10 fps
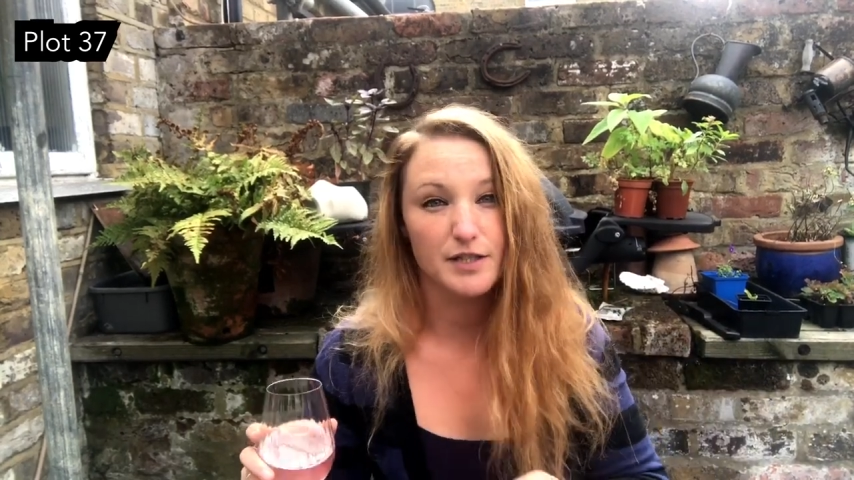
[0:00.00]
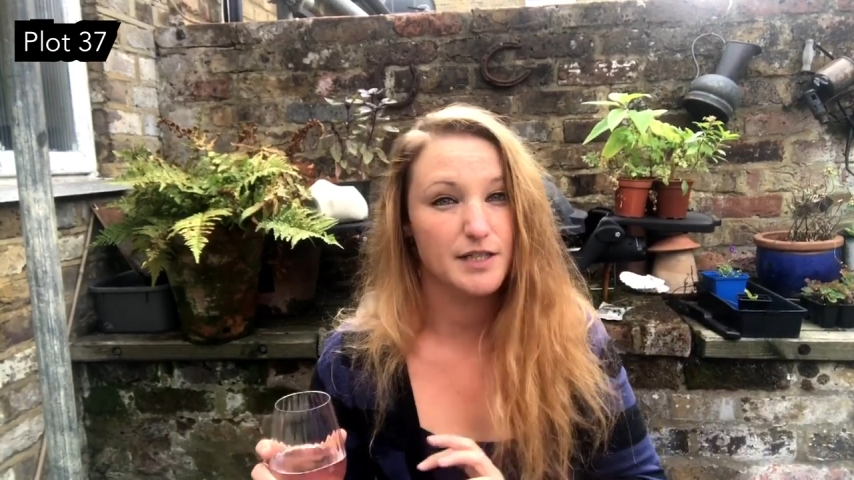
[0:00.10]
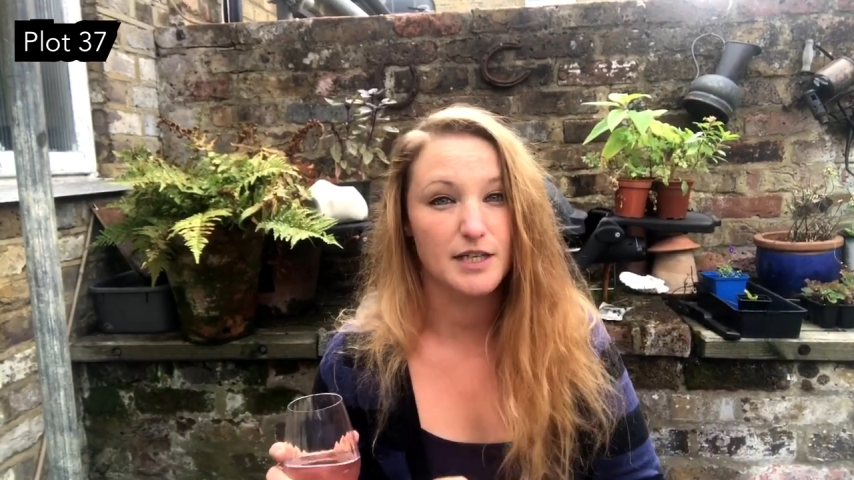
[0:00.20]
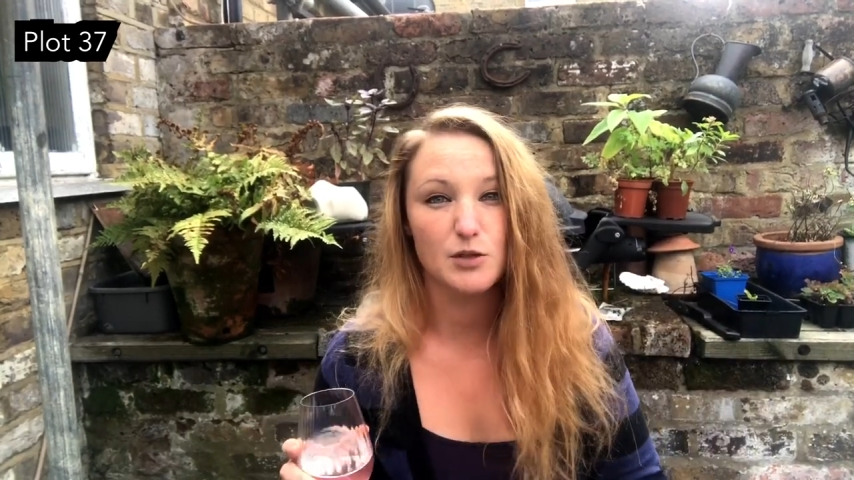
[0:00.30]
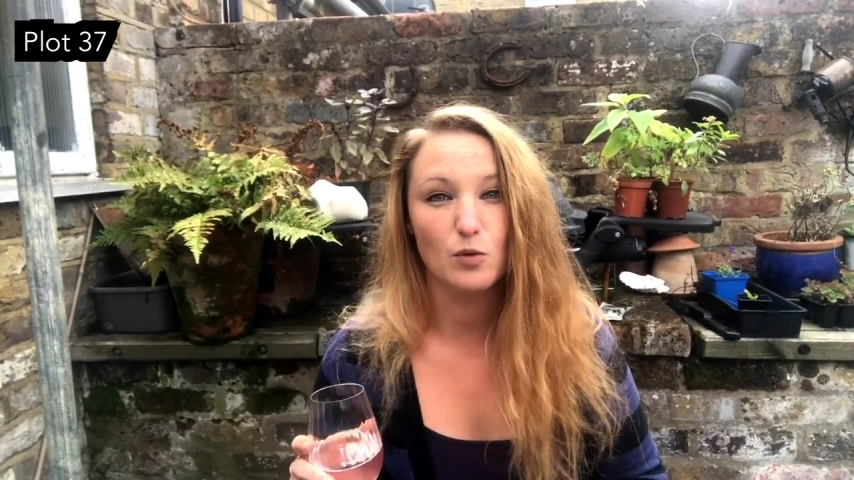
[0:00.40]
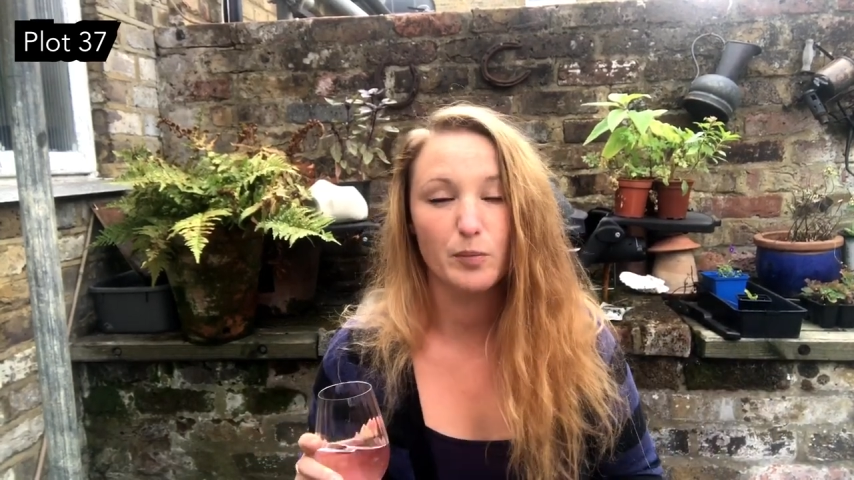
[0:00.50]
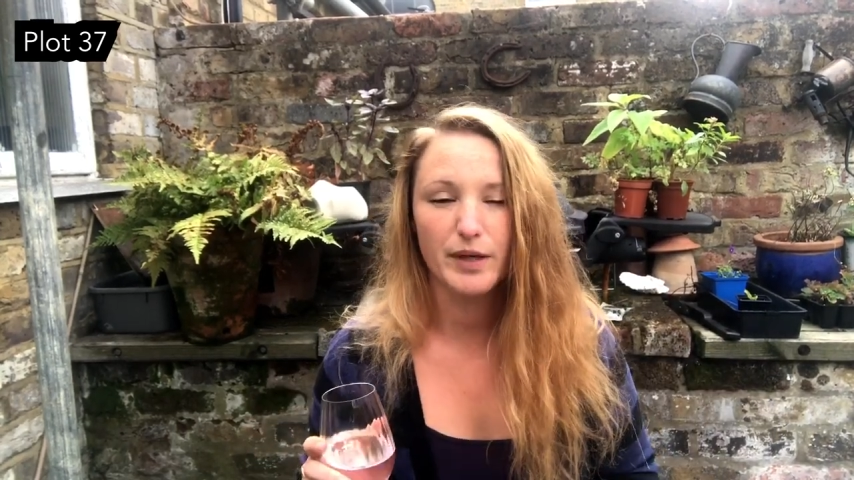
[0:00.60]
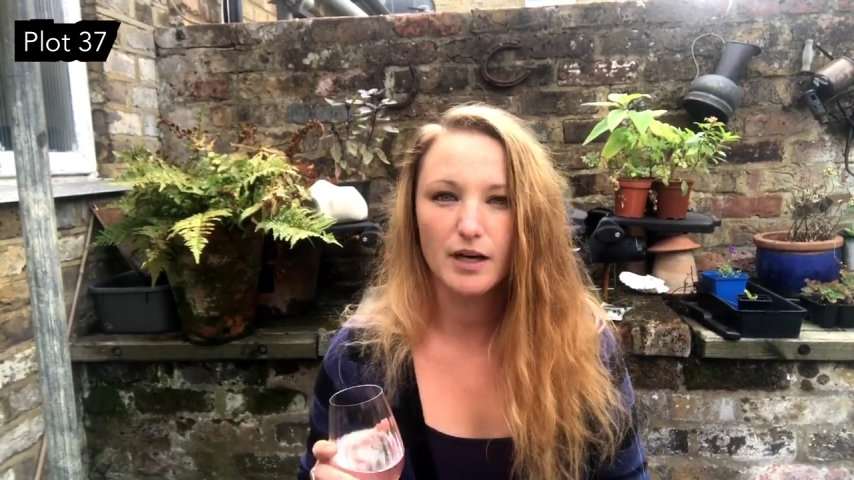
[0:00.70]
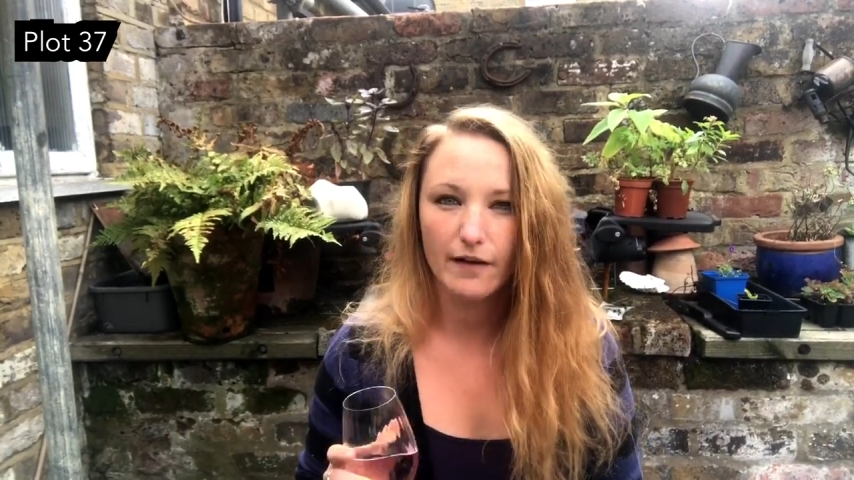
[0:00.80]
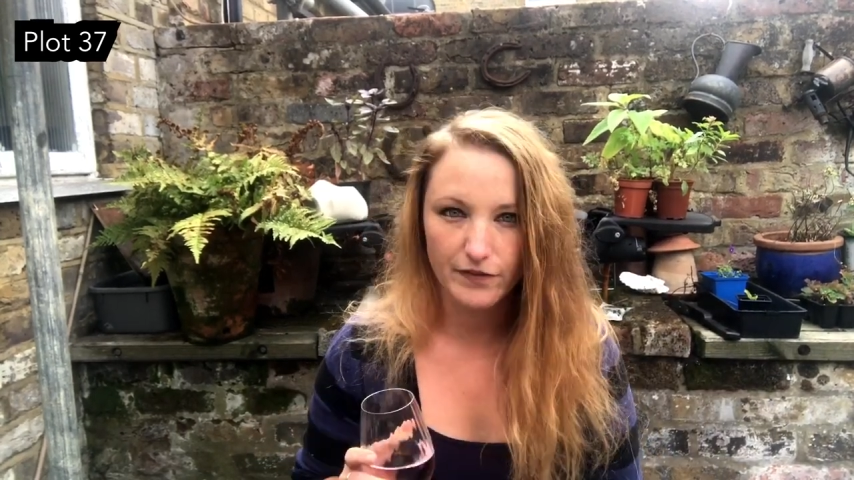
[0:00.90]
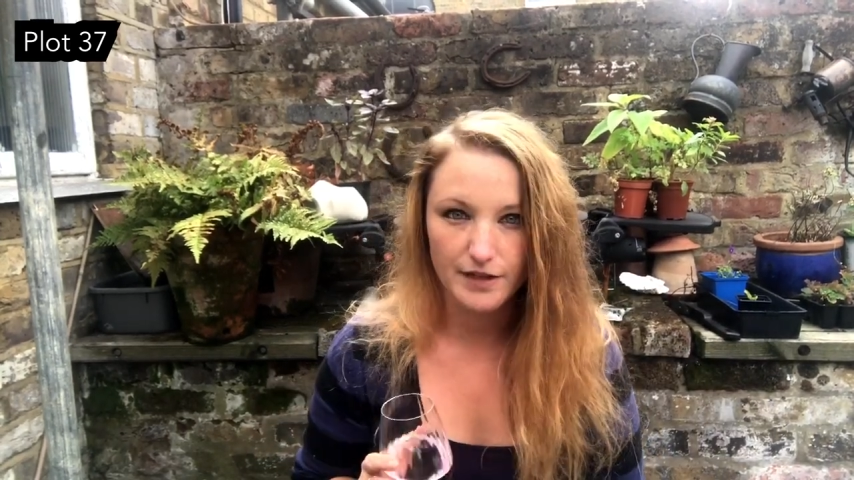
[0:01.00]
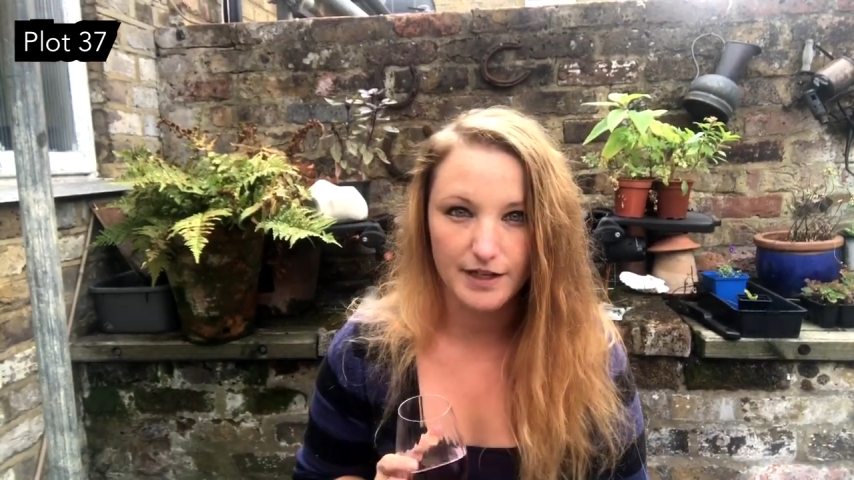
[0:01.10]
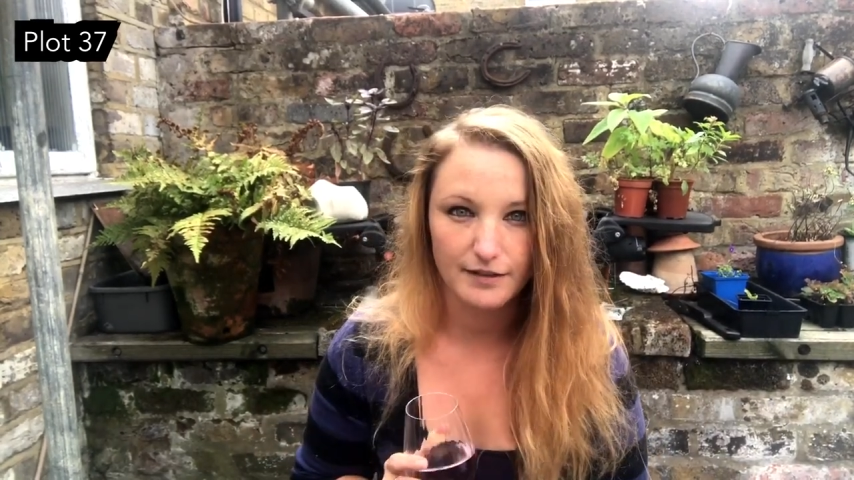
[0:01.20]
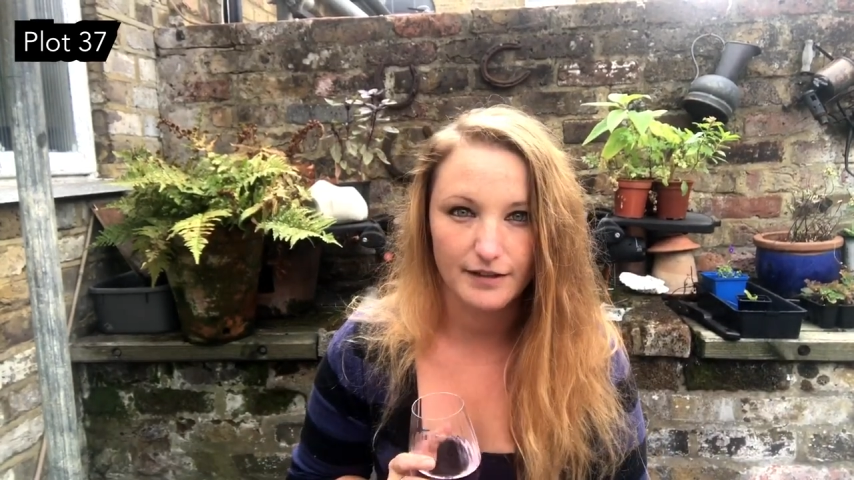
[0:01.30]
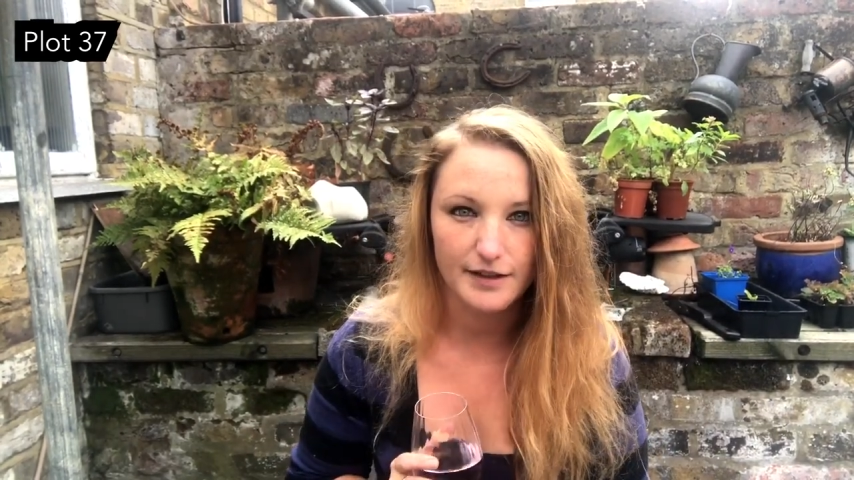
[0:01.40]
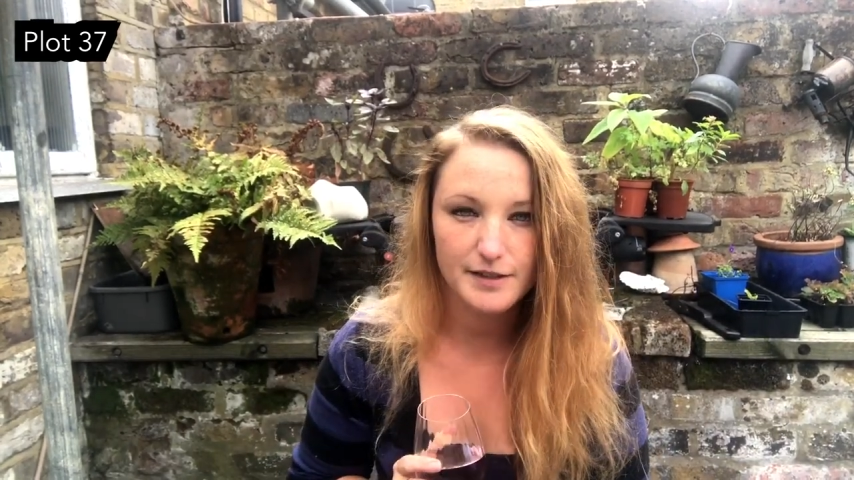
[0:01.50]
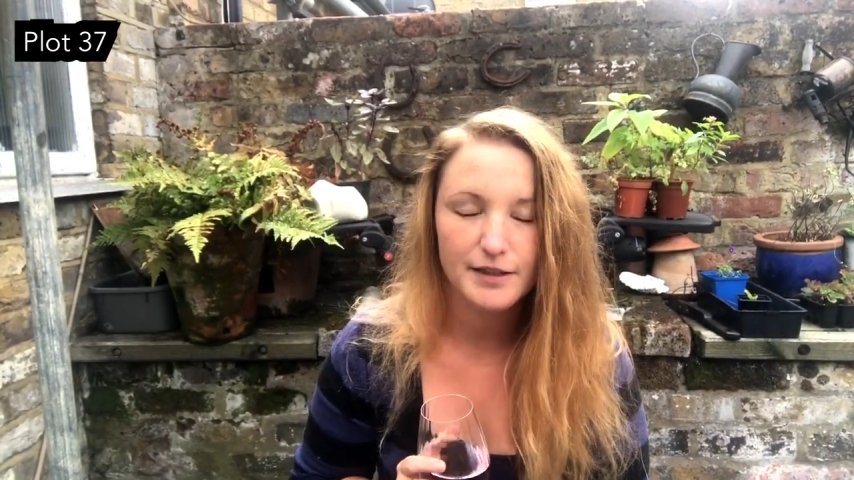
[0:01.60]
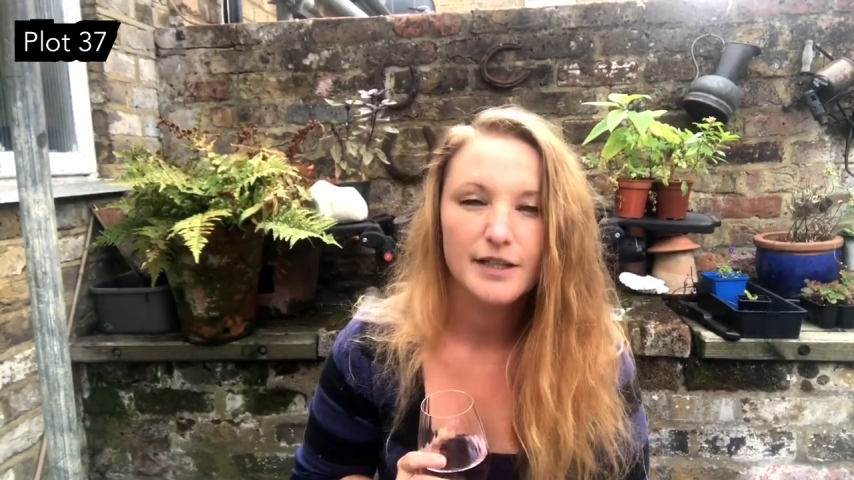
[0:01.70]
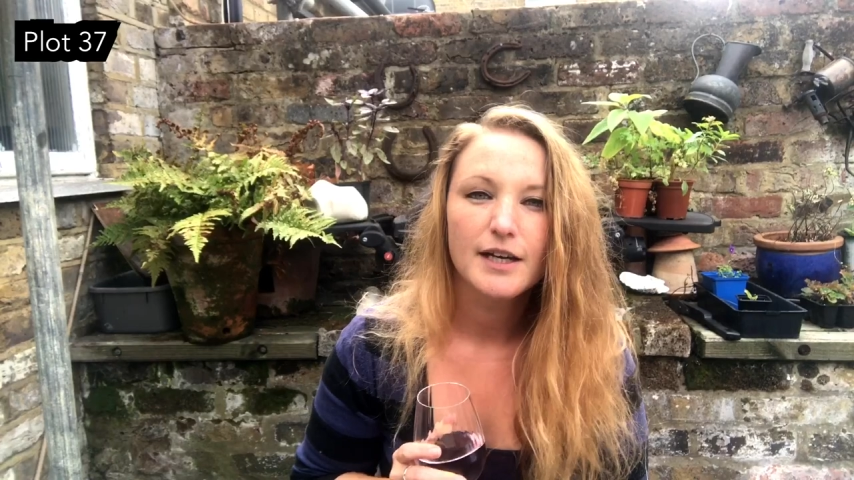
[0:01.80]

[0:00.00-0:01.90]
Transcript: seed swapping underneath this